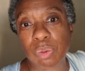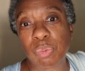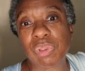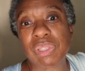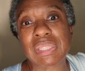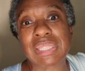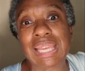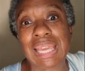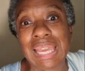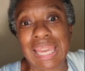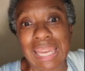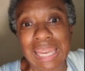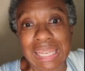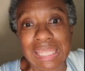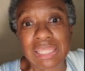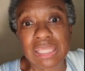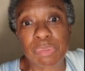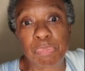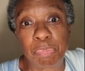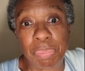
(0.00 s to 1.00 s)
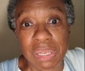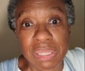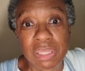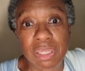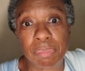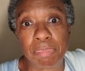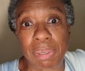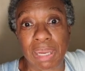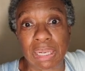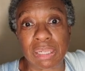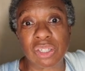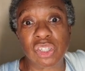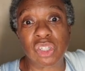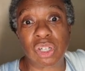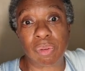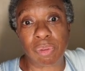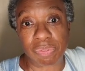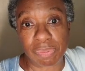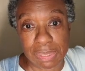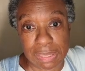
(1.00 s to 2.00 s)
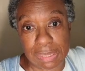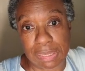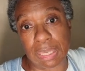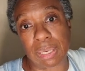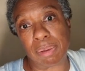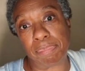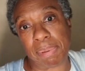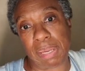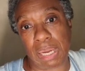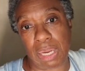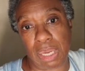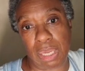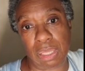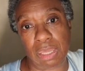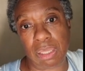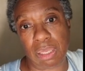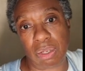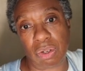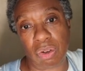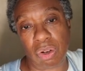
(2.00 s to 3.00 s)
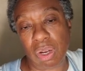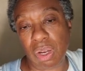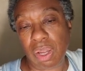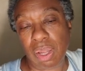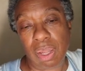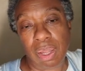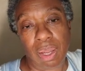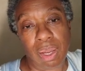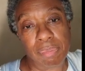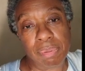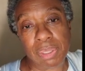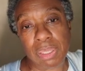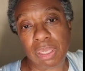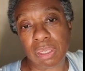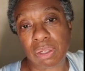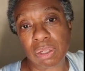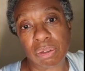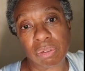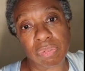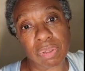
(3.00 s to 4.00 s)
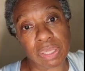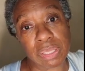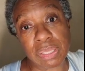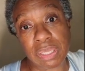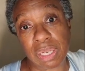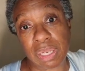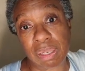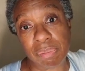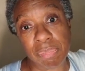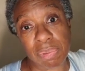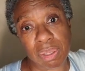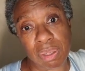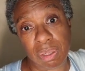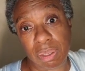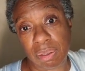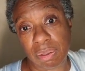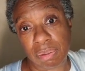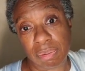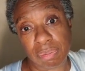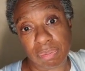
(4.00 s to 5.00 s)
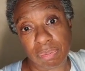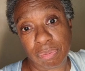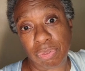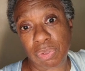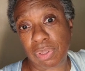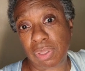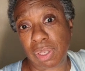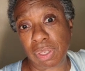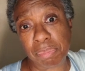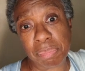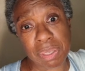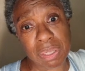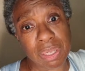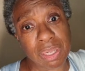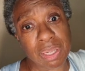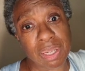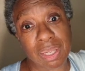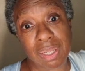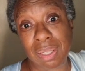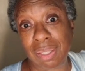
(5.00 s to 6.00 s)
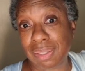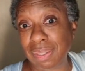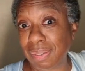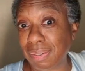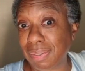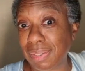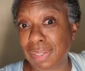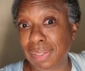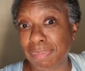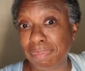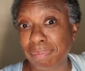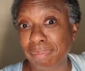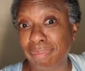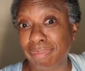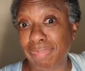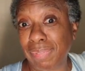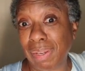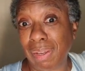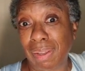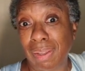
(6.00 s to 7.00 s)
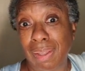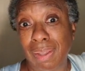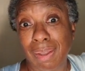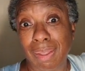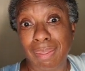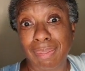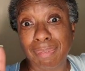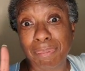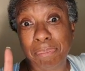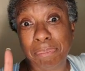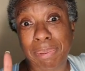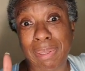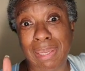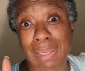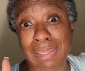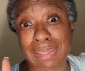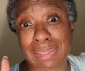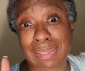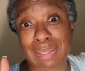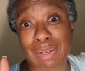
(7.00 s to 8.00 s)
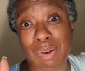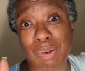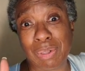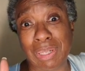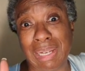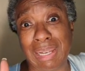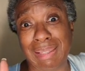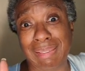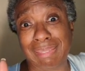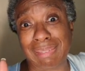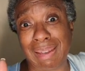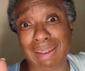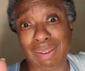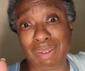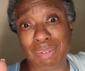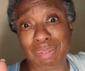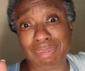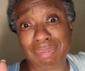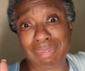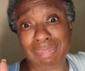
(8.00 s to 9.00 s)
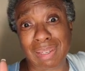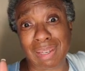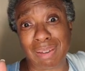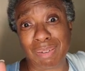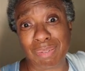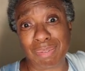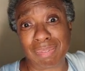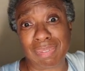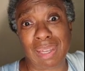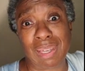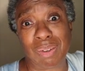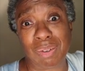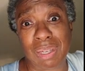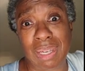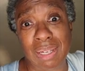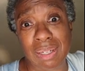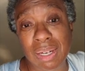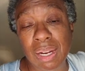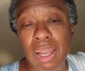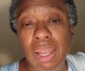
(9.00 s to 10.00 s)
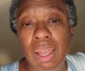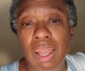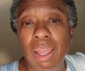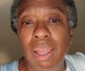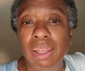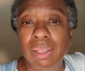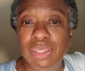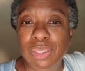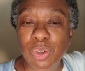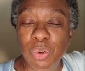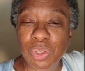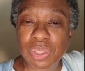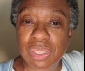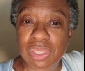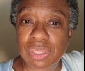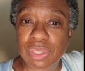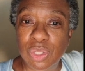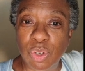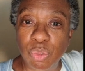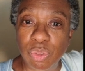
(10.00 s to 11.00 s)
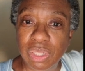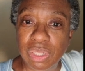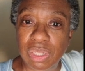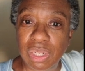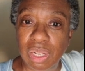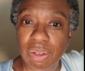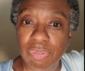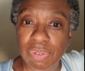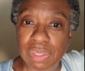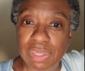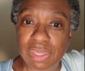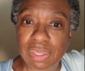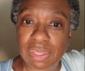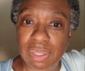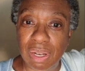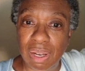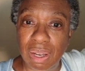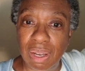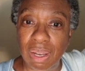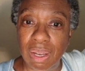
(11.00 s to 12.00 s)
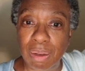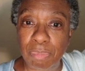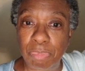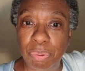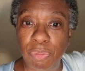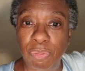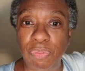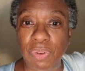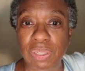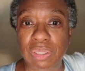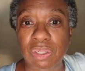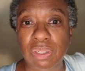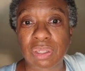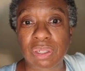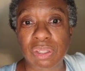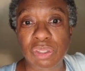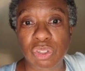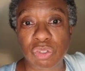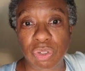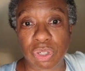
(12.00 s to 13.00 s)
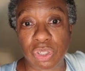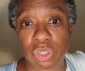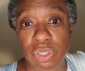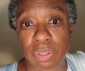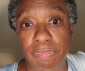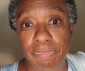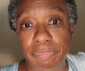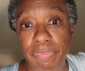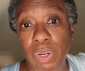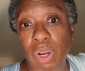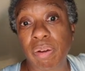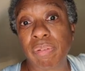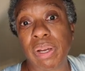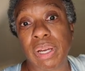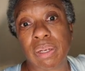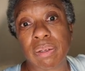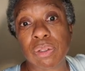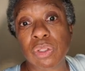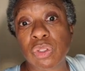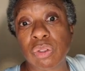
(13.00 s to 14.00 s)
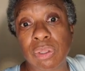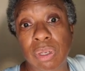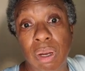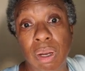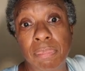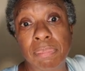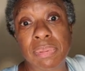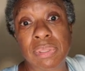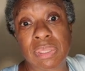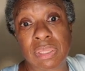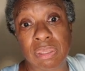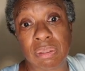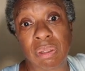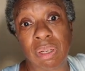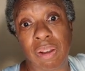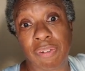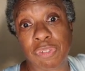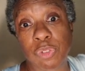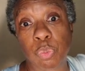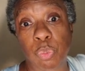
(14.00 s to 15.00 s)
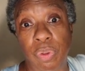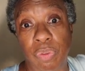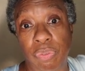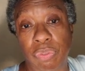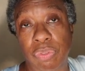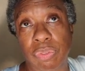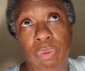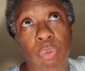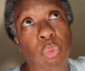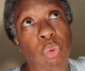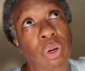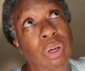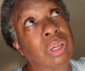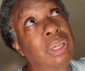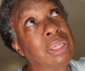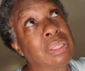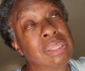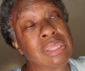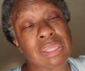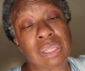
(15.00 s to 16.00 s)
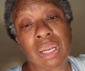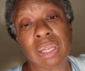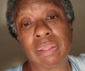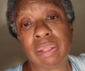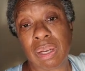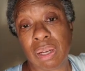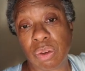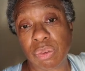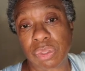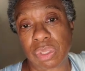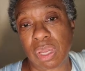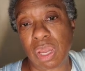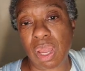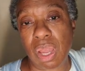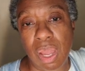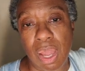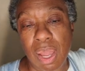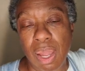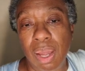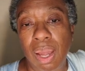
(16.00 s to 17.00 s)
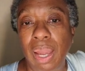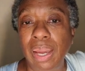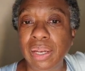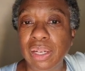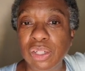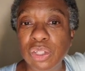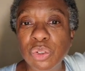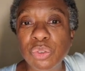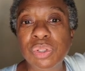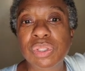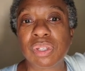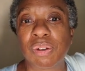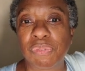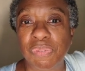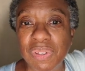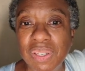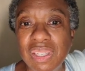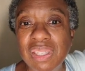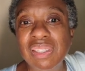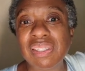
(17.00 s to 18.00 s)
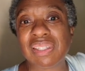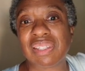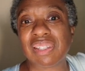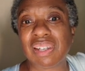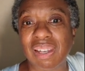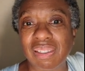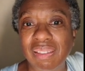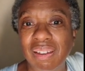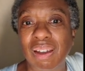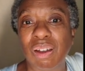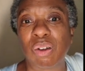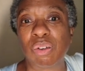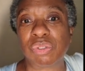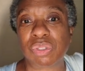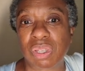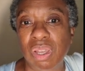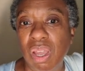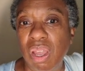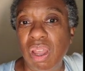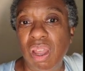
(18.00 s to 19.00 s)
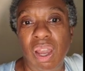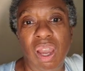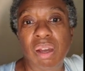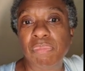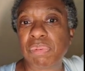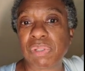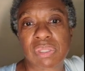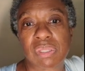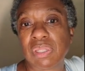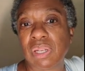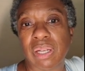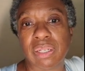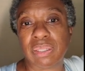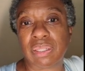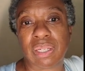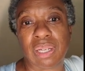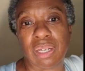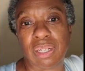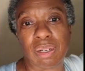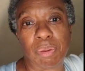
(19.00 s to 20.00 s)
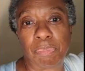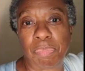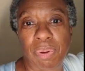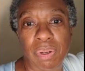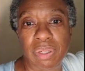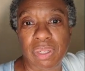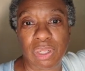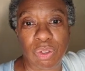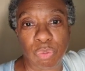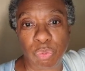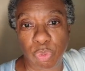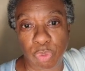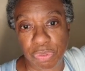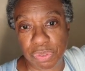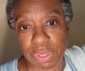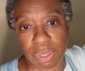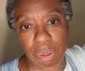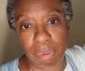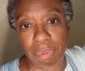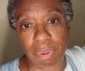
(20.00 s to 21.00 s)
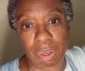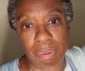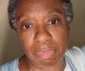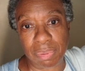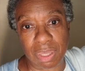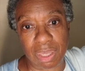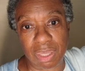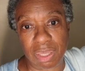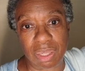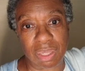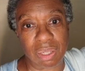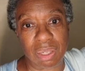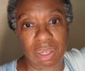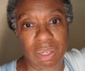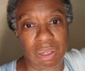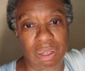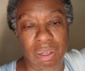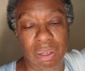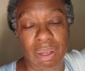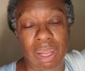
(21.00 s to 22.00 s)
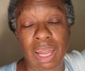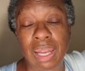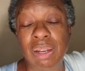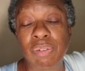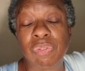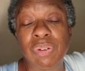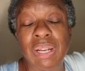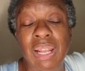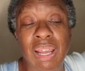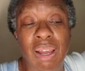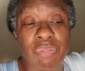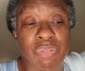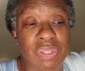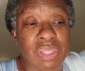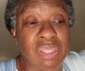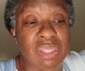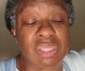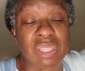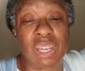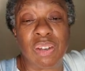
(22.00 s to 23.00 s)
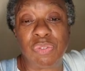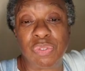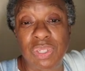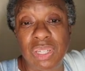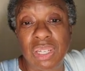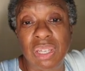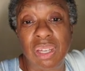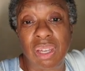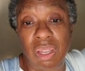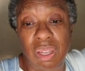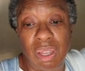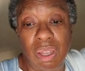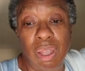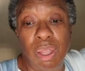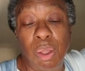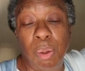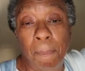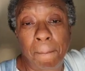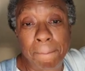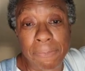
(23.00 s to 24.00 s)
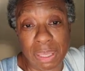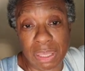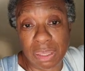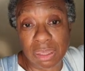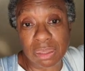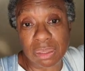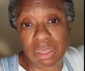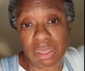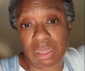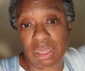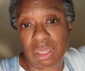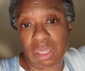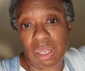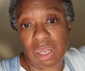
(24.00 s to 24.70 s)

it with his hands, bent it back in shape, stuck it back in there. I mean, he could have really taken me for a lot of money, and he didn't. Peace, Tony. Thank you again. So it's Tony Davis, Time Perfected Construction. All right, so now I'm left with the work inside the house. I can do stuff inside the house. I'm just not getting up on any roofs. I'm not. I even have a safety belt,